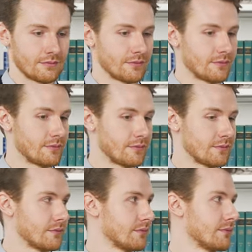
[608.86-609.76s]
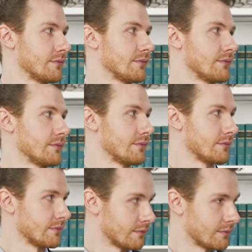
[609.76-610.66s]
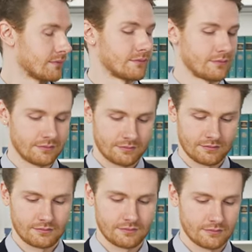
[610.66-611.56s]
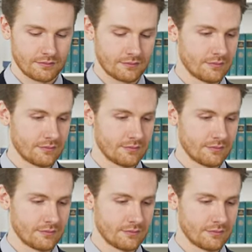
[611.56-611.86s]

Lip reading: No words are spoken by the person on screen.